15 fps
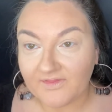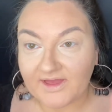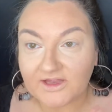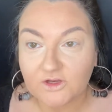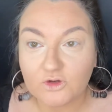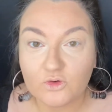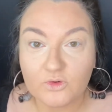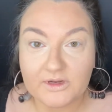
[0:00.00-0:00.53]
That
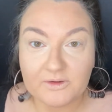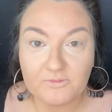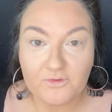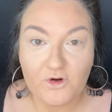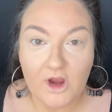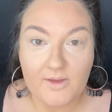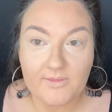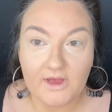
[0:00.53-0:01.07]
cooling
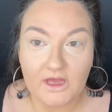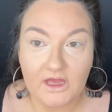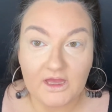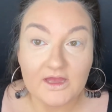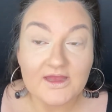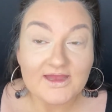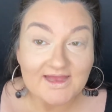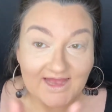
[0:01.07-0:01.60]
primer
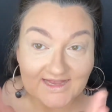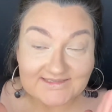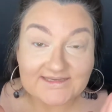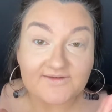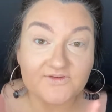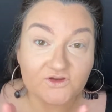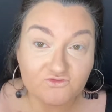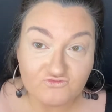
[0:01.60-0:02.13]
has
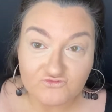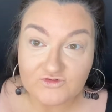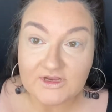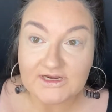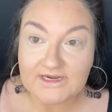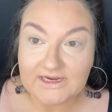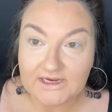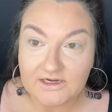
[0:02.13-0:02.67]
given a
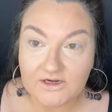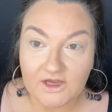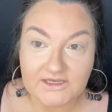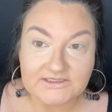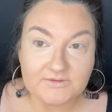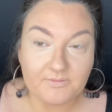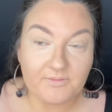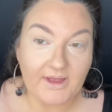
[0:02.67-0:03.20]
really
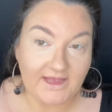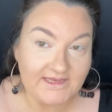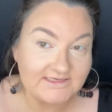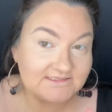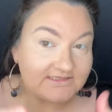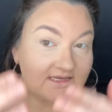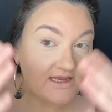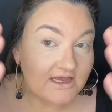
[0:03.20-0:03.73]
nice
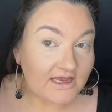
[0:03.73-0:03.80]
base.